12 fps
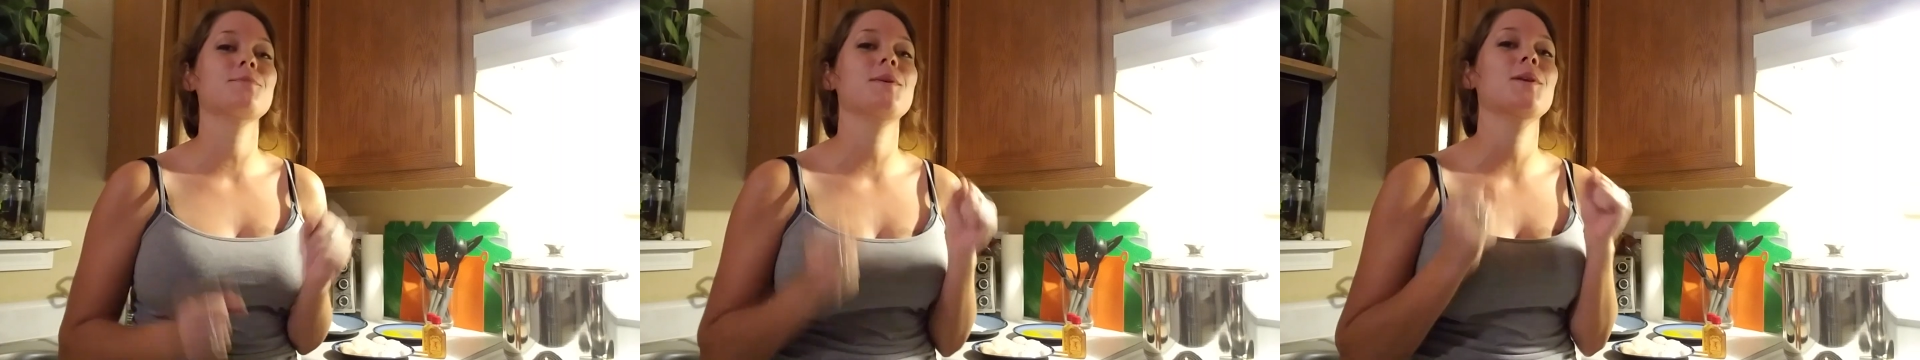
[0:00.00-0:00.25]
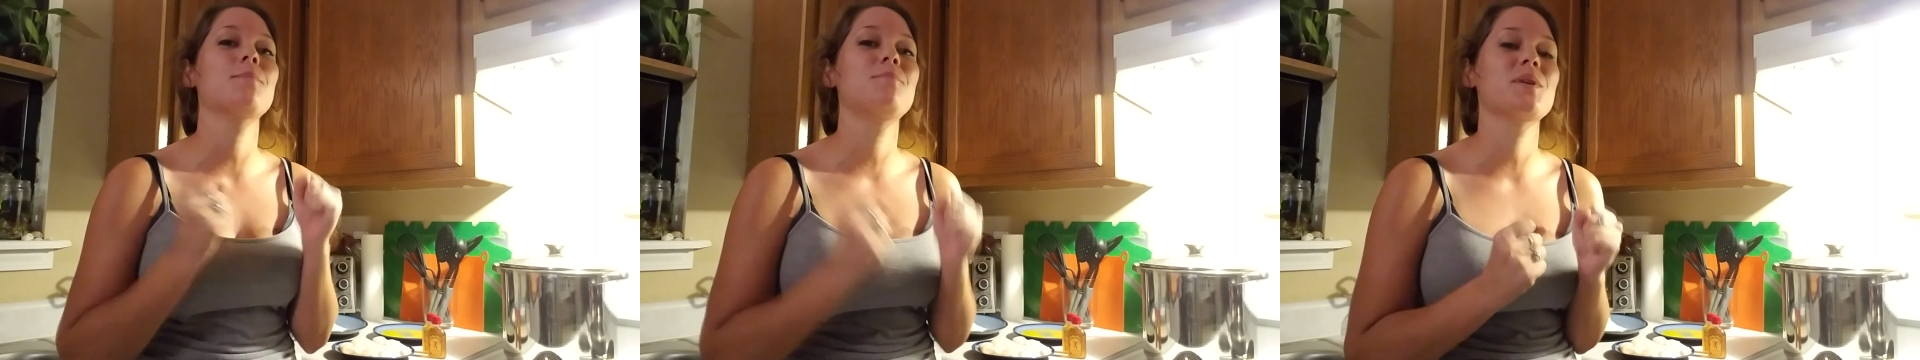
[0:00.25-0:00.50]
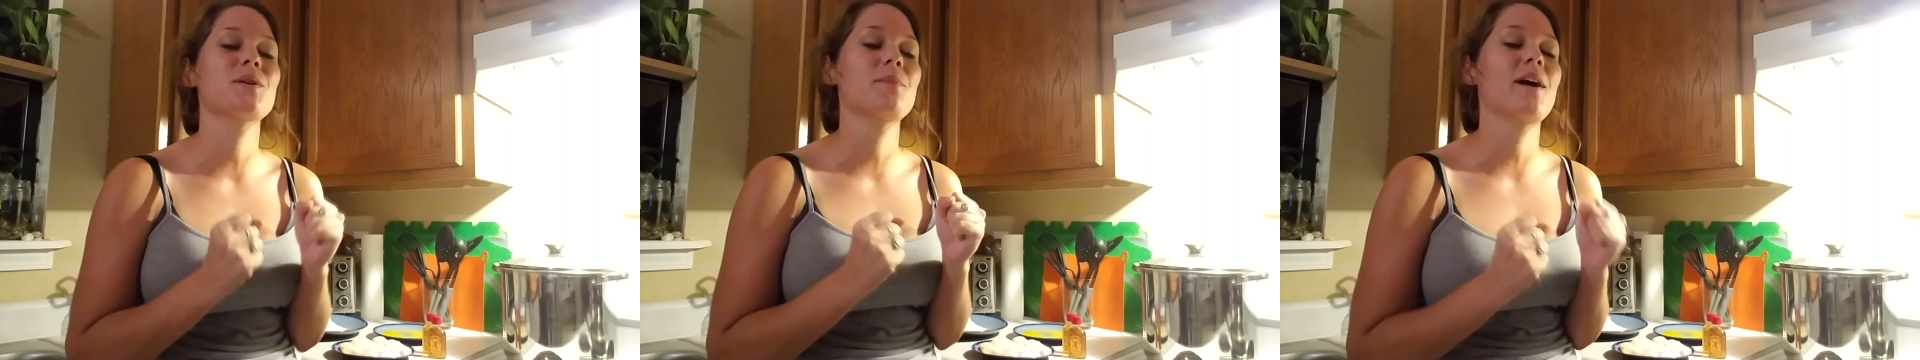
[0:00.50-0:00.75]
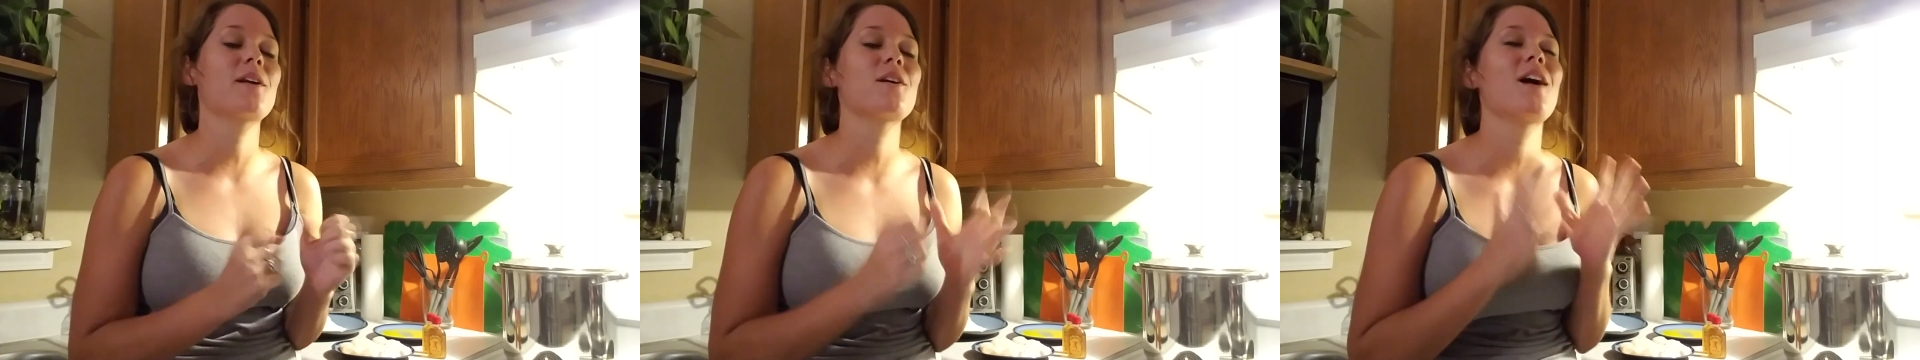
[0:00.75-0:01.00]
make beer
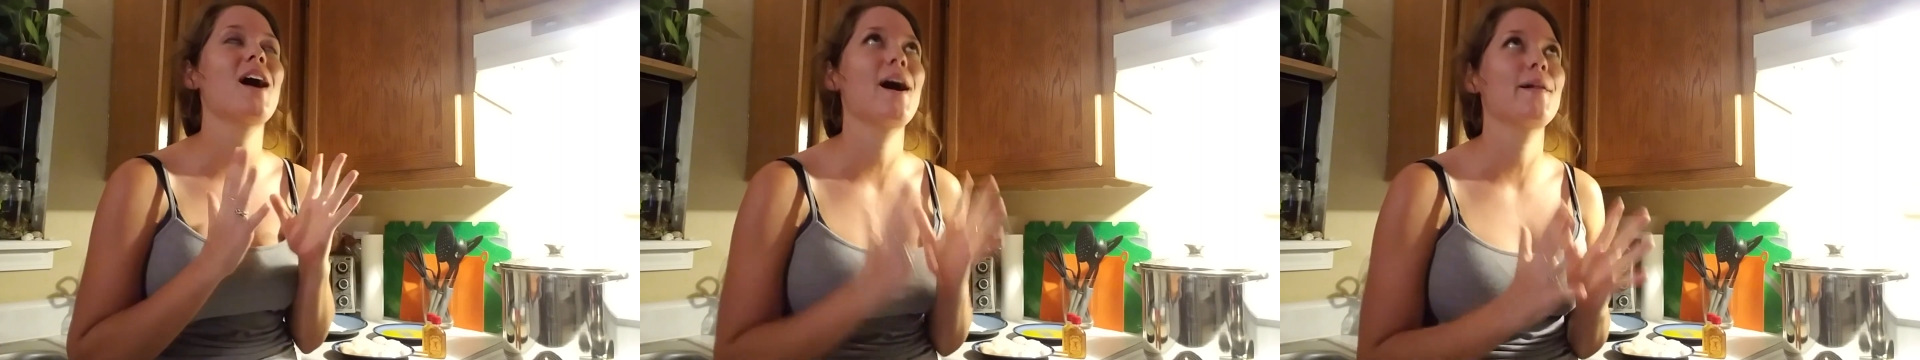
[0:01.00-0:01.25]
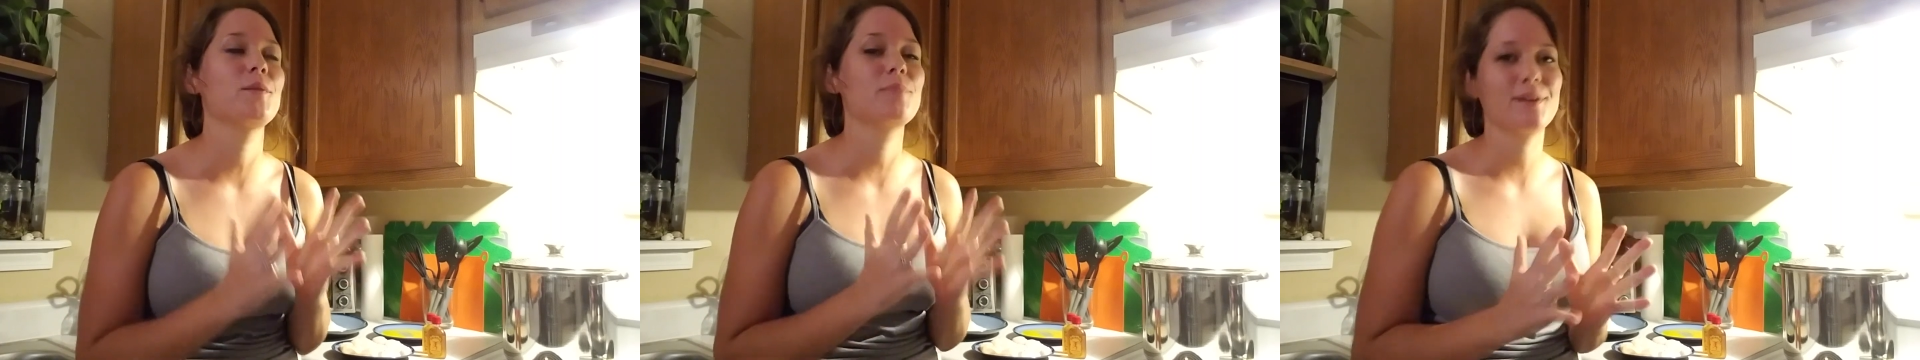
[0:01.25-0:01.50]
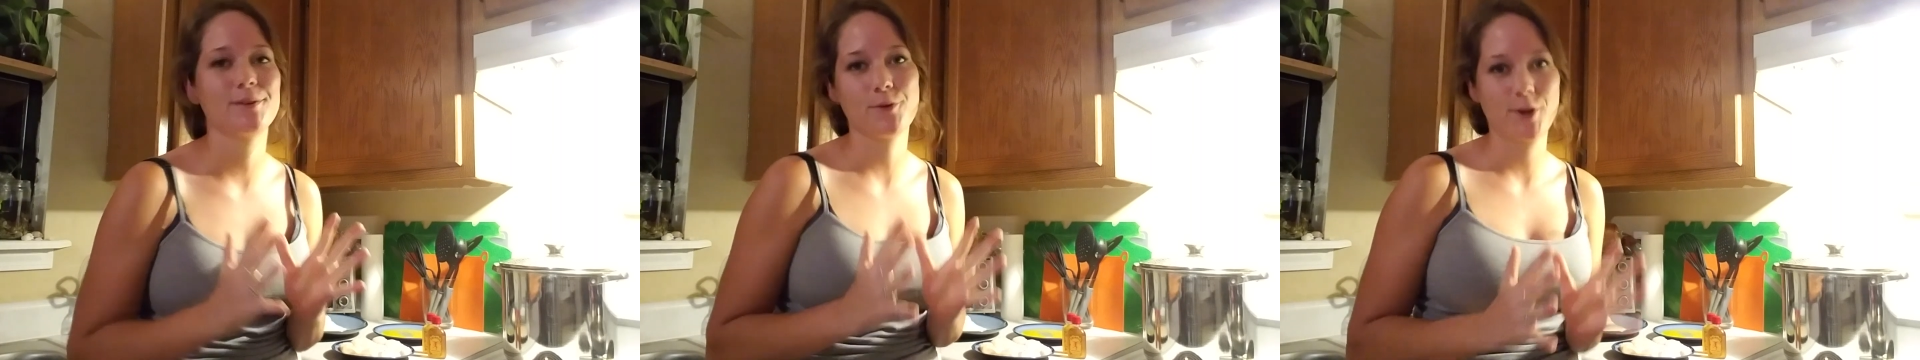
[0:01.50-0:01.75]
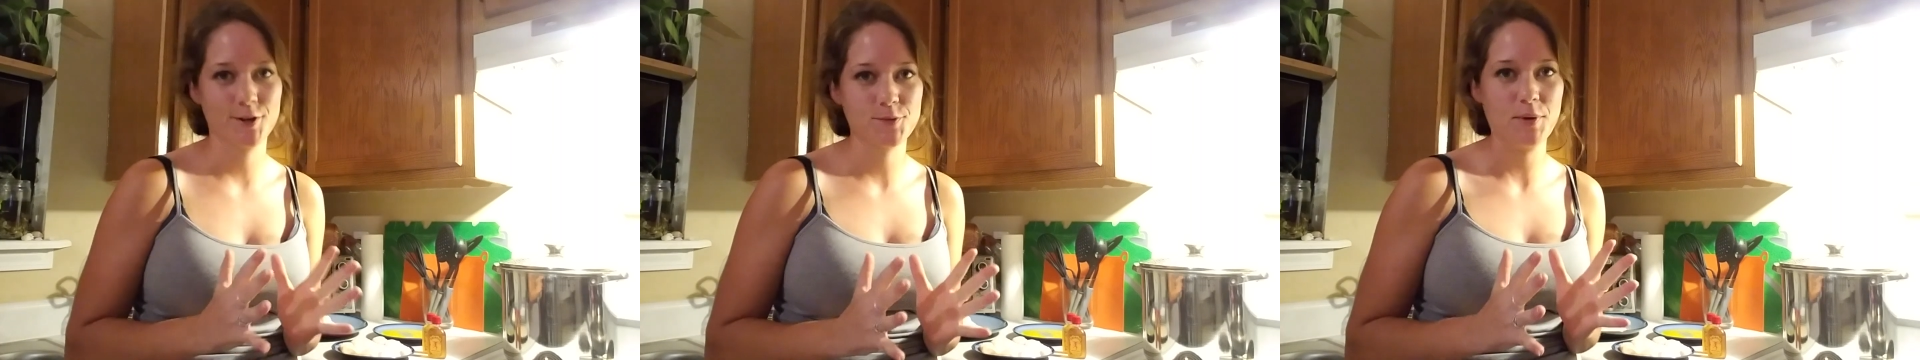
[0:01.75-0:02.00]
batter jalapeno
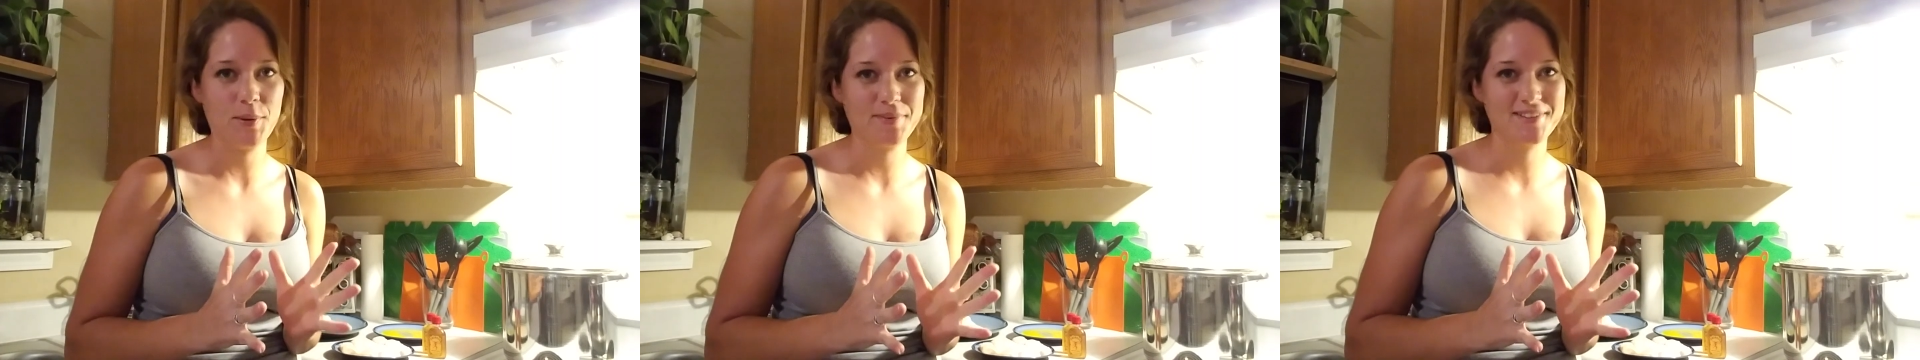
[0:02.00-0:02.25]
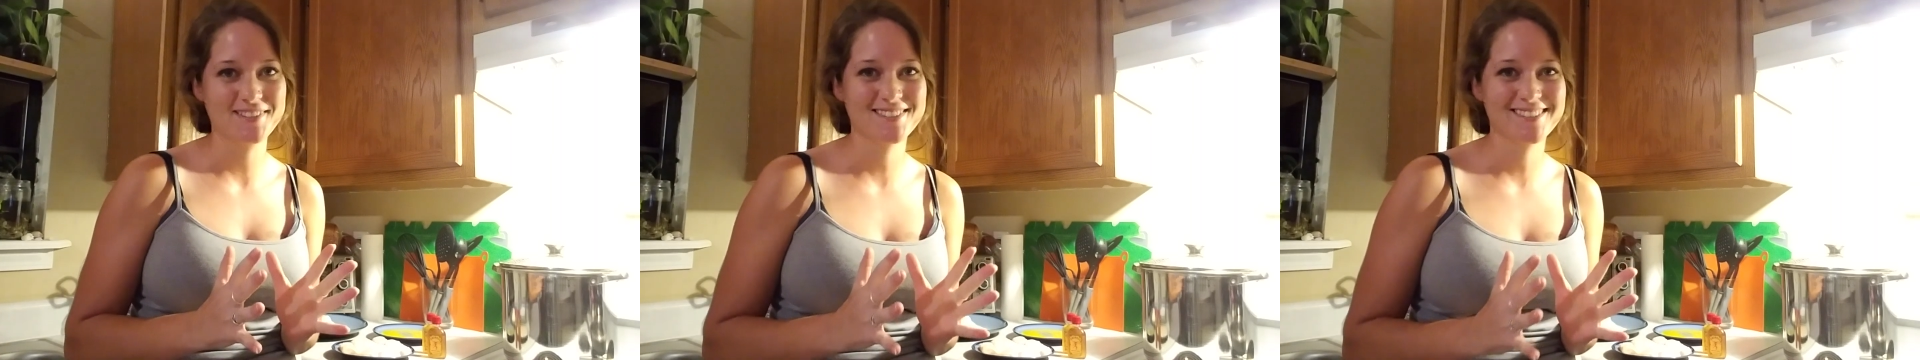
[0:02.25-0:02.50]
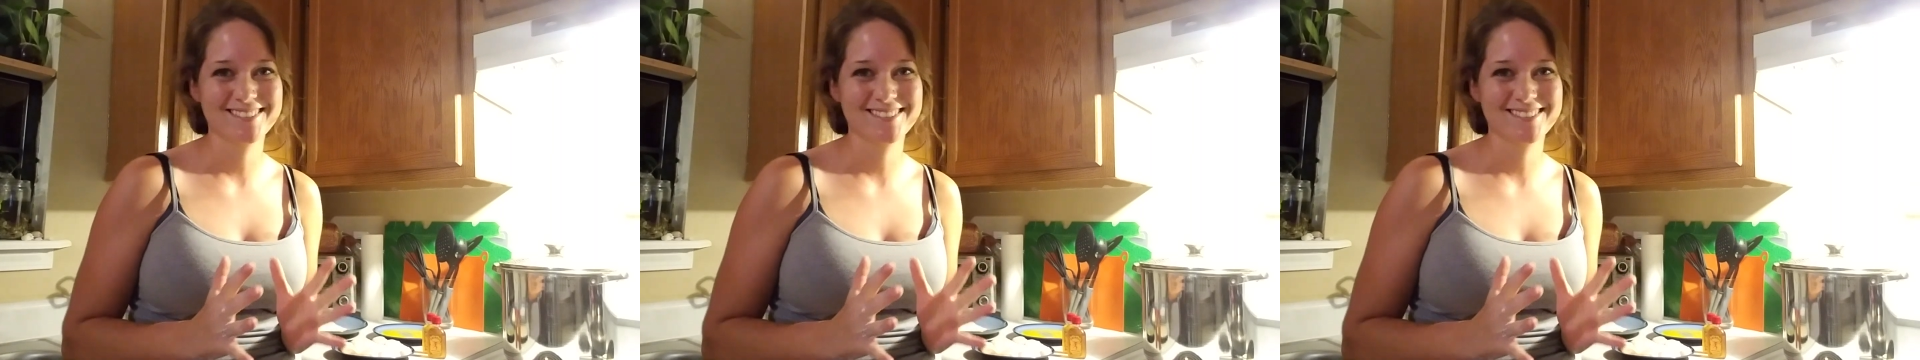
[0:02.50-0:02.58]
hush puppies.